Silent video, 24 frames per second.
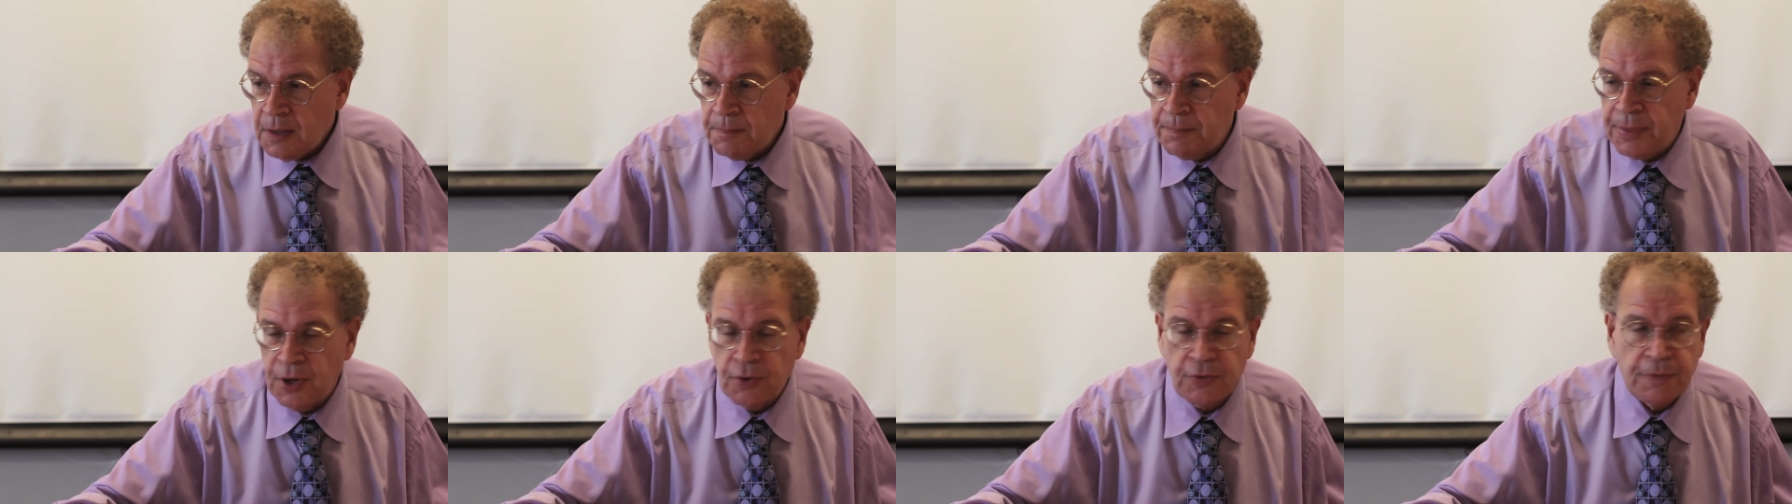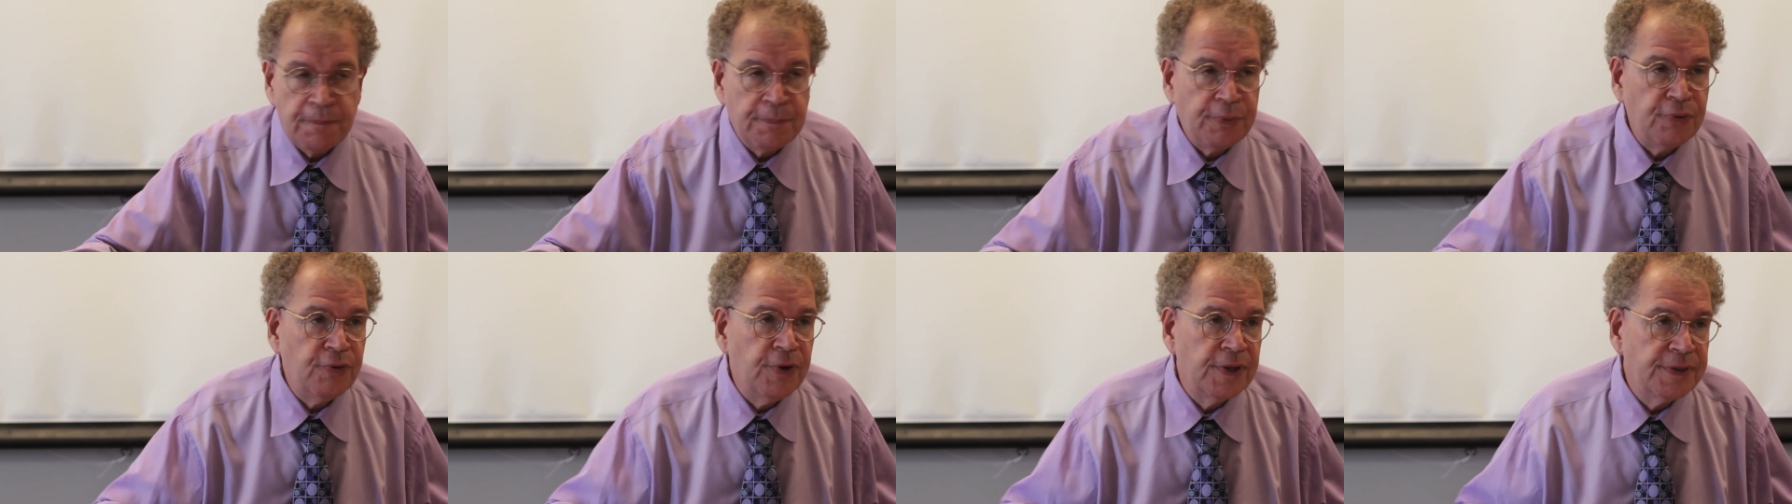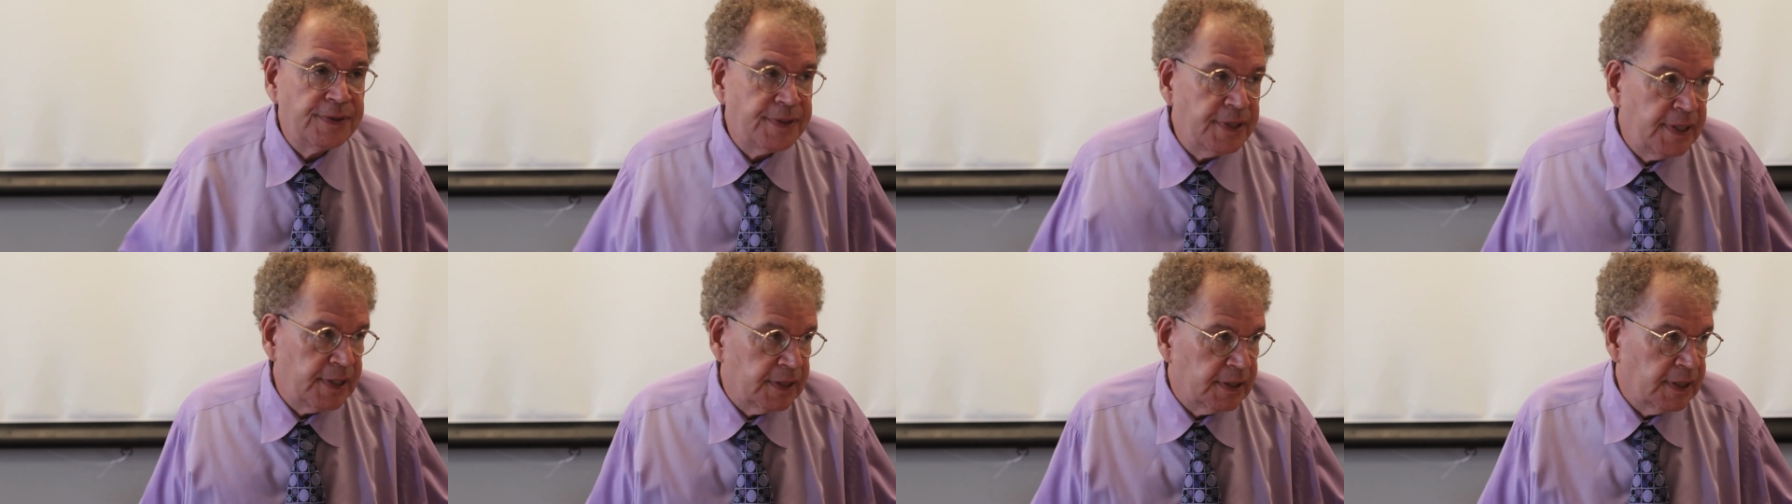both
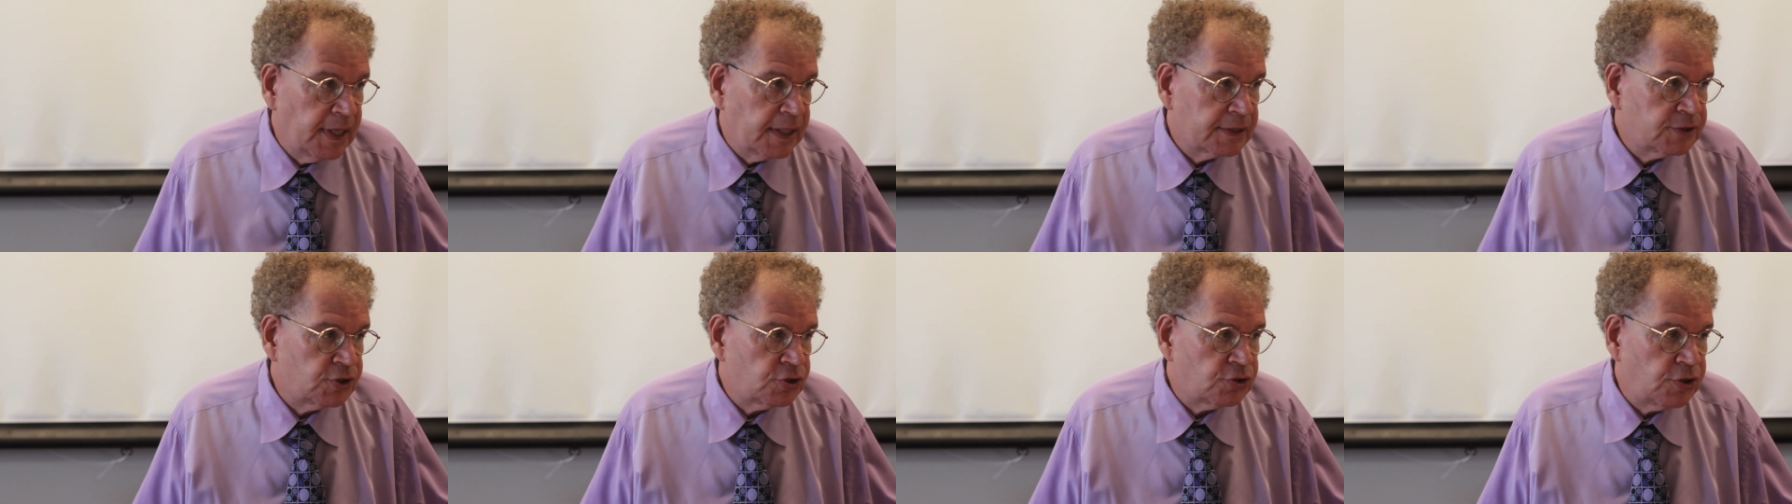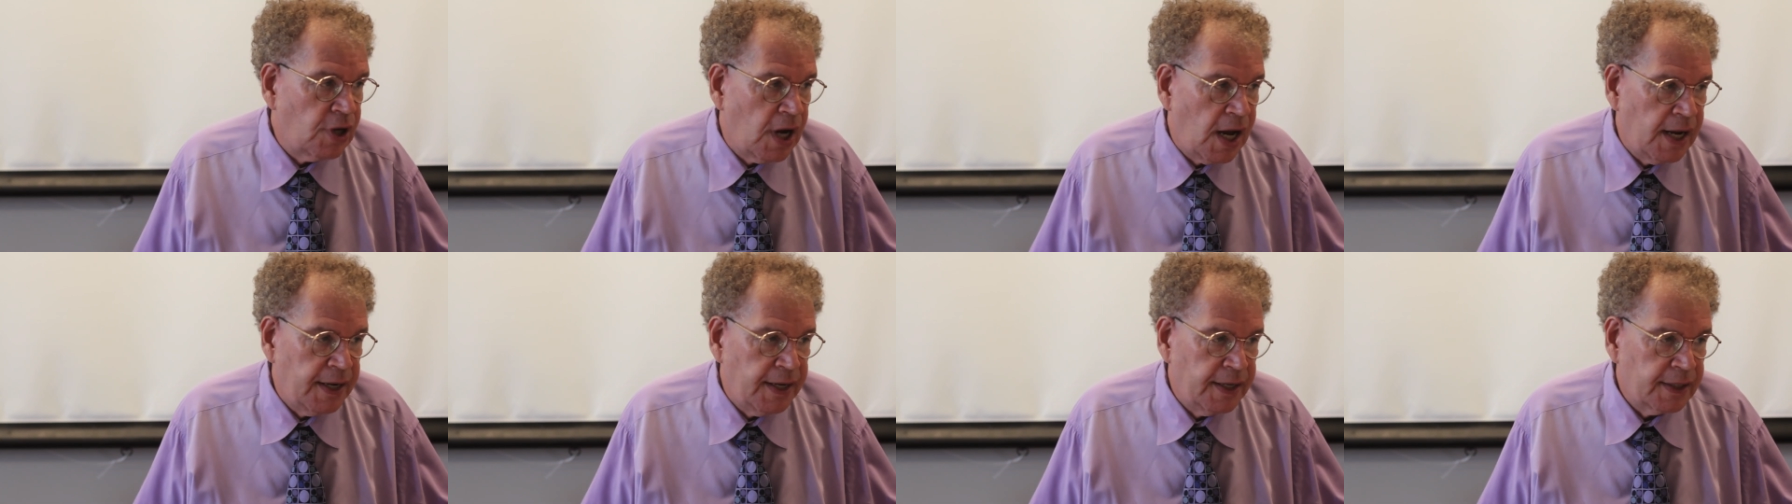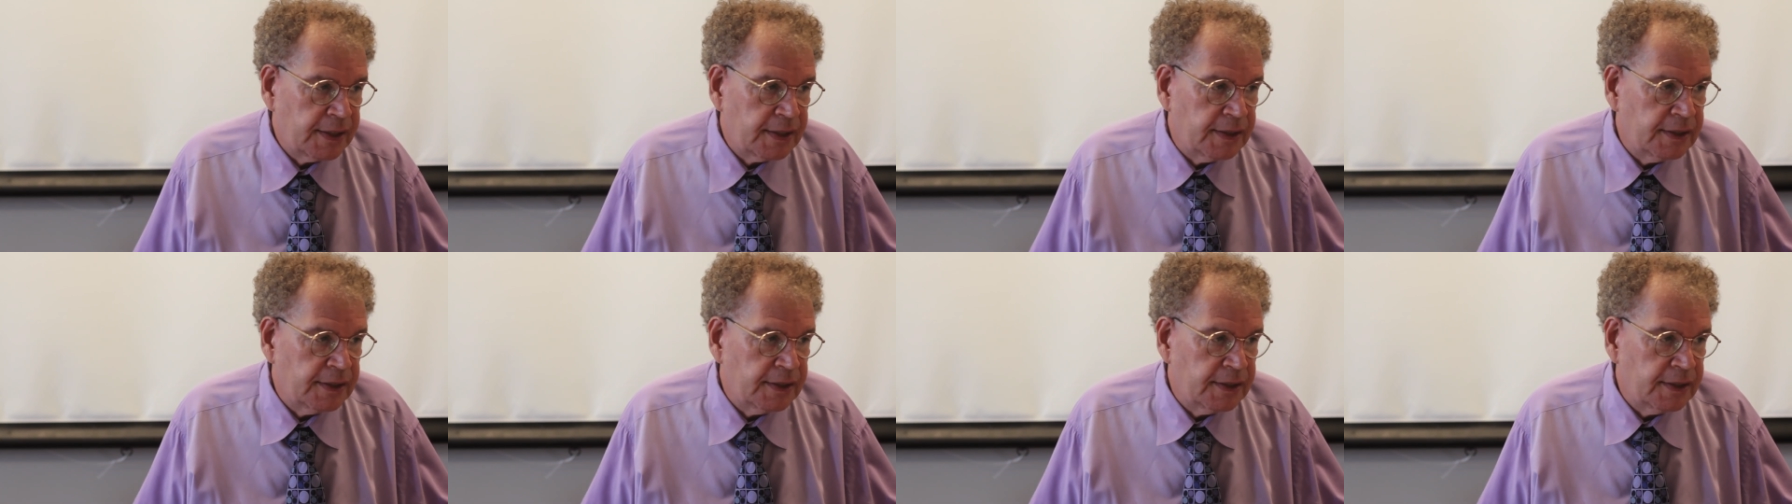print and electronic.